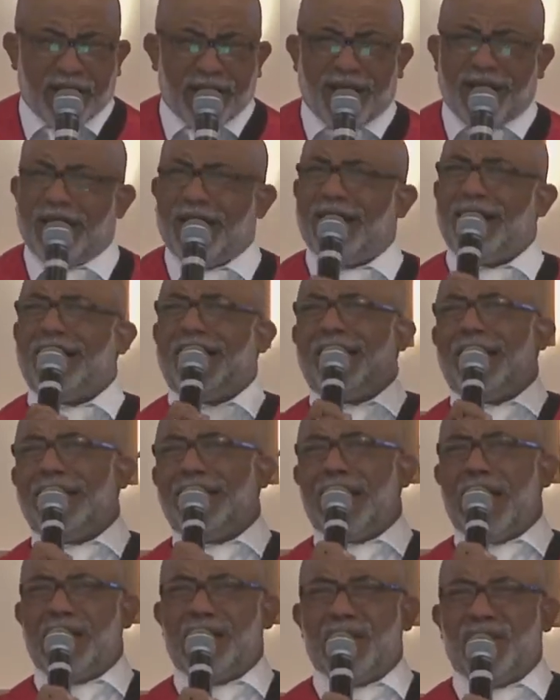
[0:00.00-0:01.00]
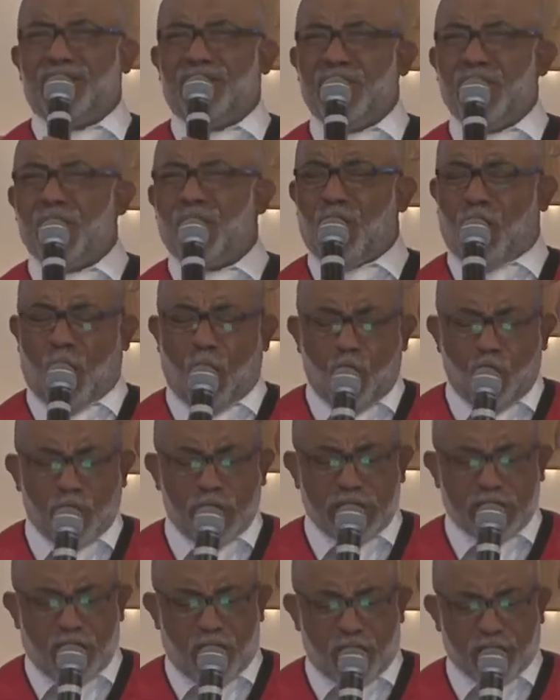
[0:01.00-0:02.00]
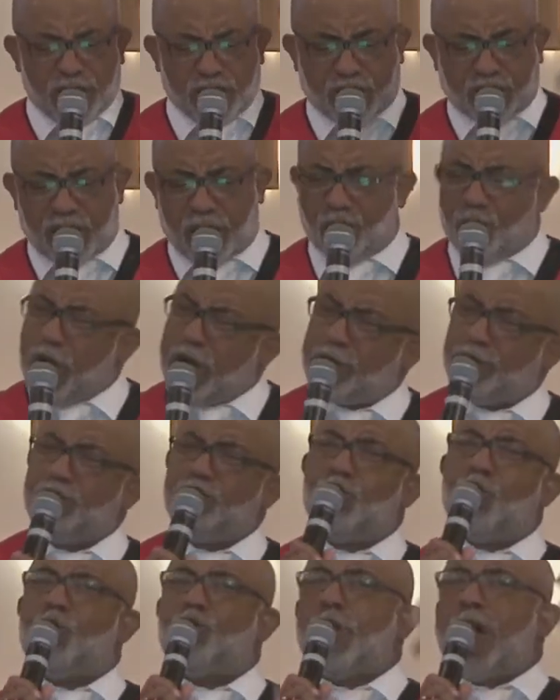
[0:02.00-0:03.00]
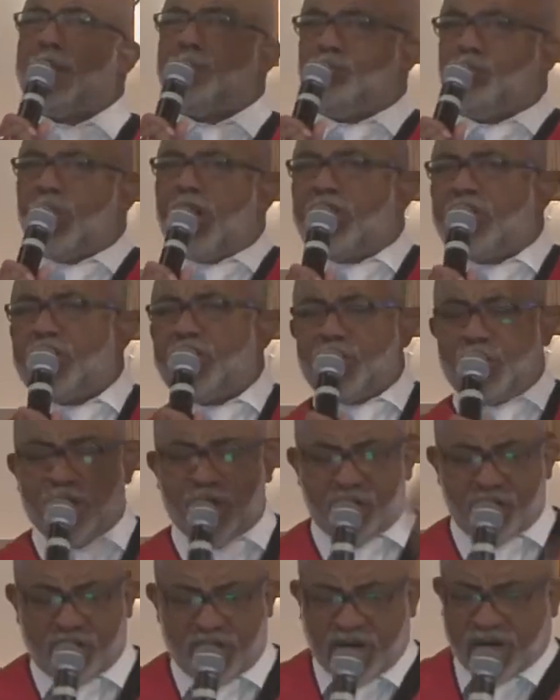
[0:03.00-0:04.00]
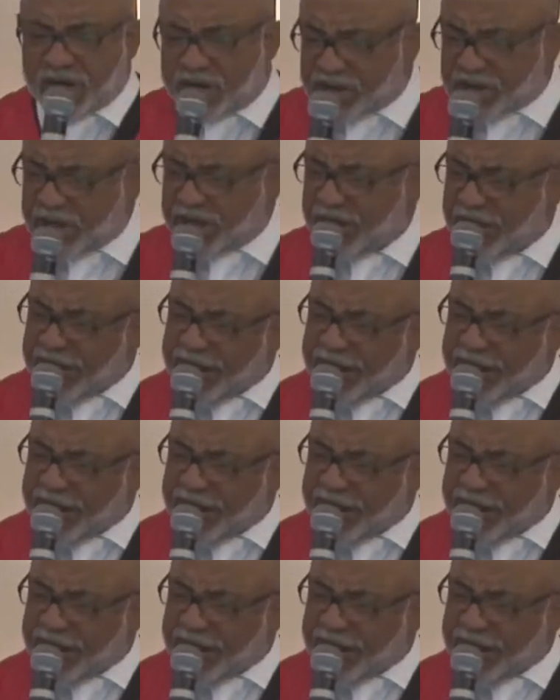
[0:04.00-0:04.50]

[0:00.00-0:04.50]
Uh, and, and, if you're holding on to something, well, you know that brother did this. And